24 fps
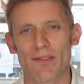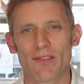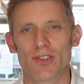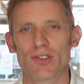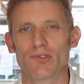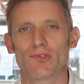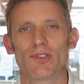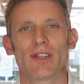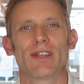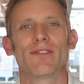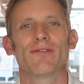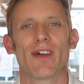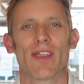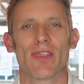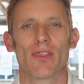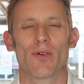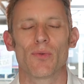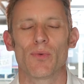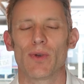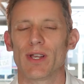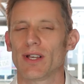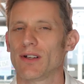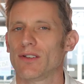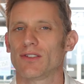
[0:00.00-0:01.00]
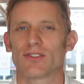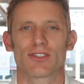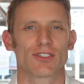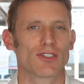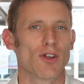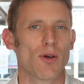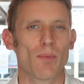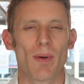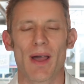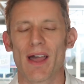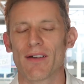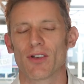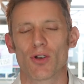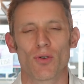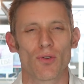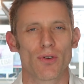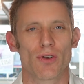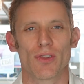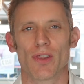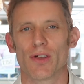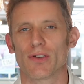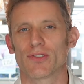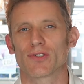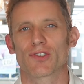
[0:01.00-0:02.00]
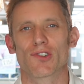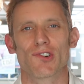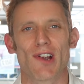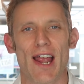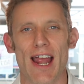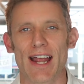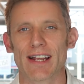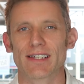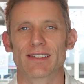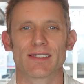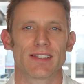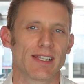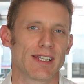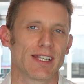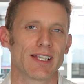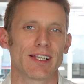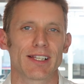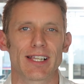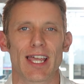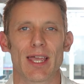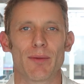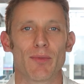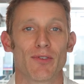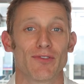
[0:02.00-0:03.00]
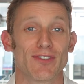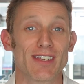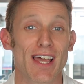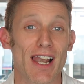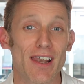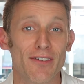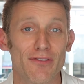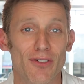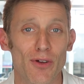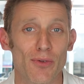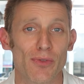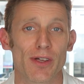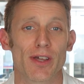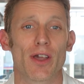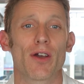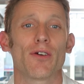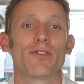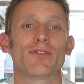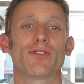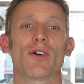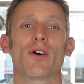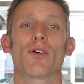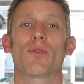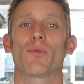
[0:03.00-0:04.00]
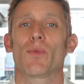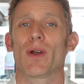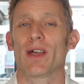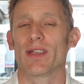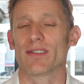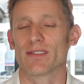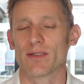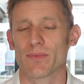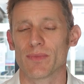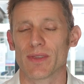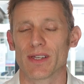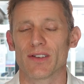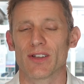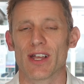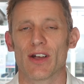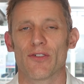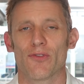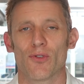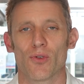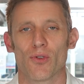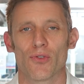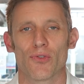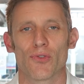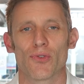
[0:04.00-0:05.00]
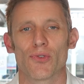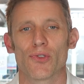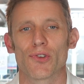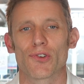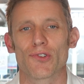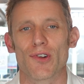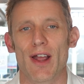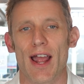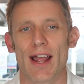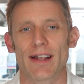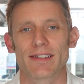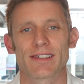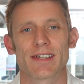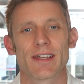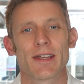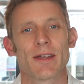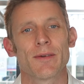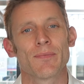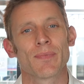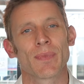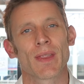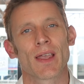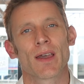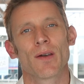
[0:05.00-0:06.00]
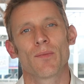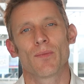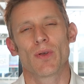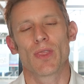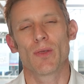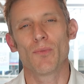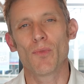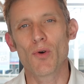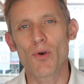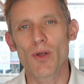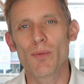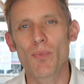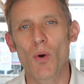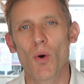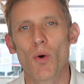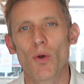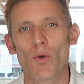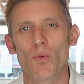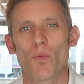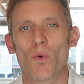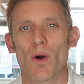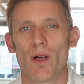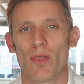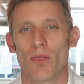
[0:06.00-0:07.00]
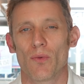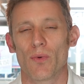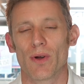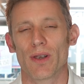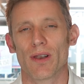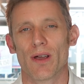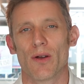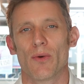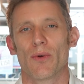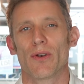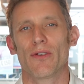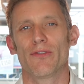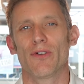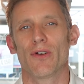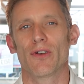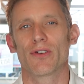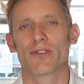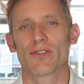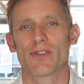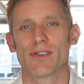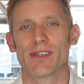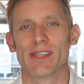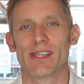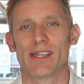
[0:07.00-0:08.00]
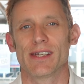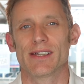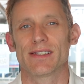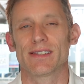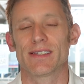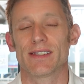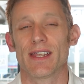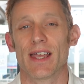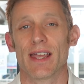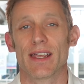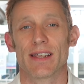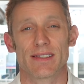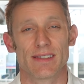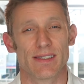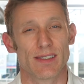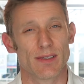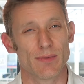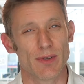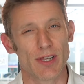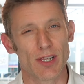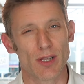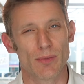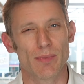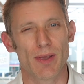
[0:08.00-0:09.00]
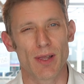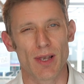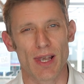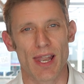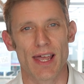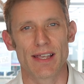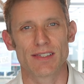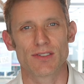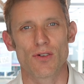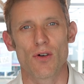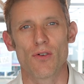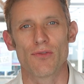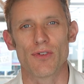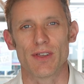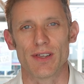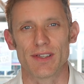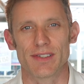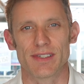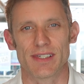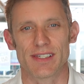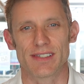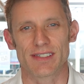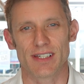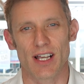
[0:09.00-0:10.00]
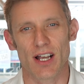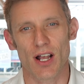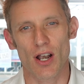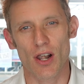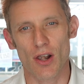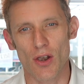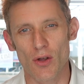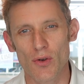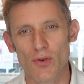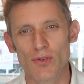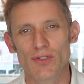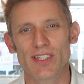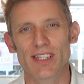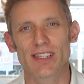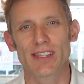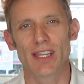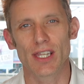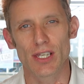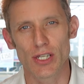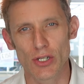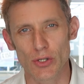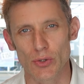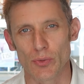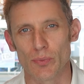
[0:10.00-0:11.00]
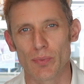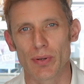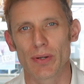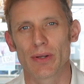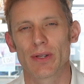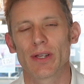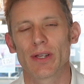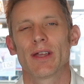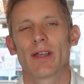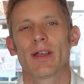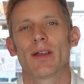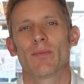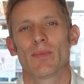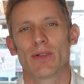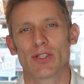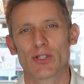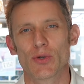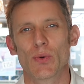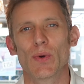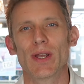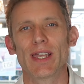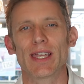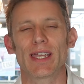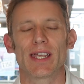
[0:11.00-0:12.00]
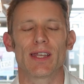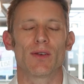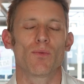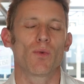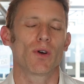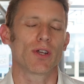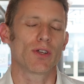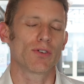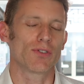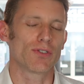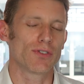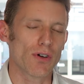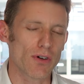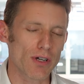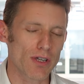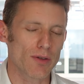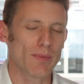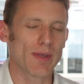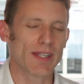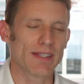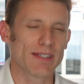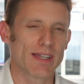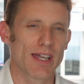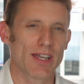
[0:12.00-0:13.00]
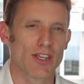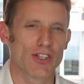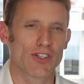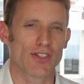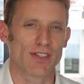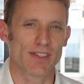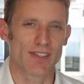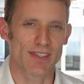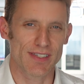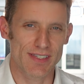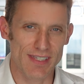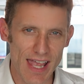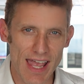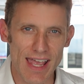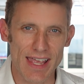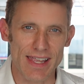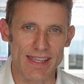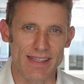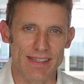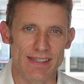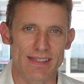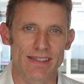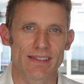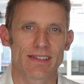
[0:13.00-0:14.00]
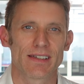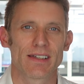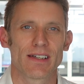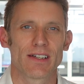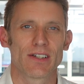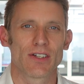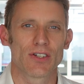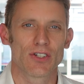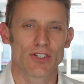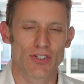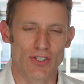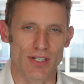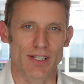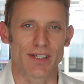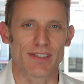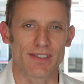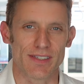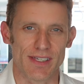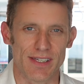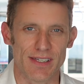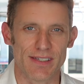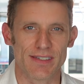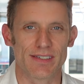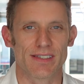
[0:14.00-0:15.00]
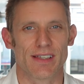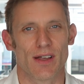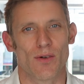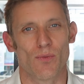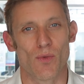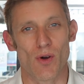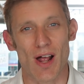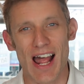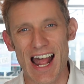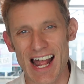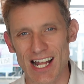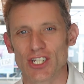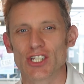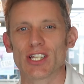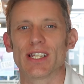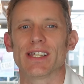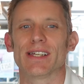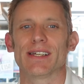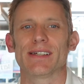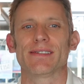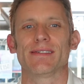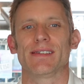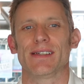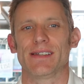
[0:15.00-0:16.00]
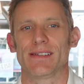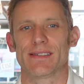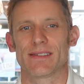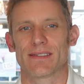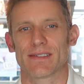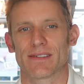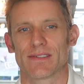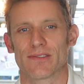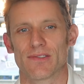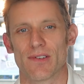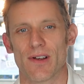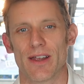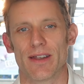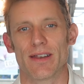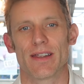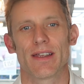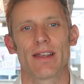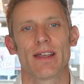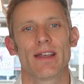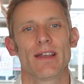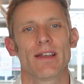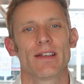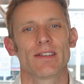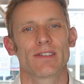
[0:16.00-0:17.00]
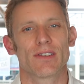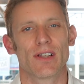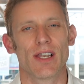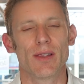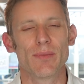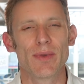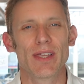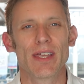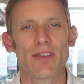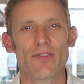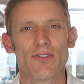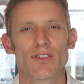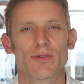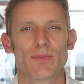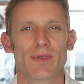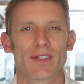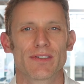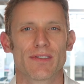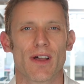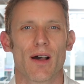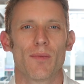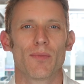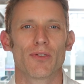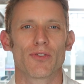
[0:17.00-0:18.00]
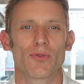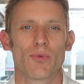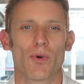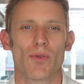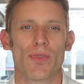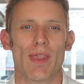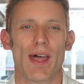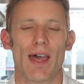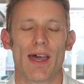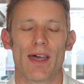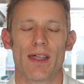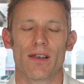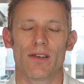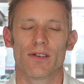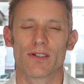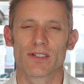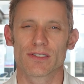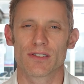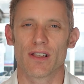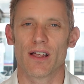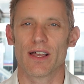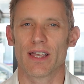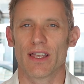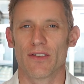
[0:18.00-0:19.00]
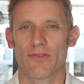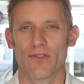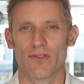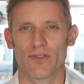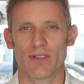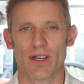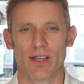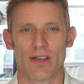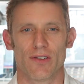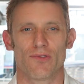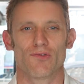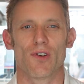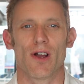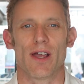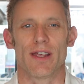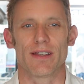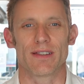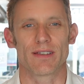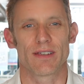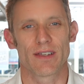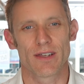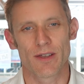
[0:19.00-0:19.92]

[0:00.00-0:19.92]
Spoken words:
to reinvent the wheel. Stop having all of those cracks and the little game of telephone that goes on where something falls through the cracks. But the more important one, the one I want to focus on here today, because it's a little bit less obvious, is closing the loop between what your documentation says should exist and what actually exists, right? So let me give you some examples of what that looks like if you've done it right.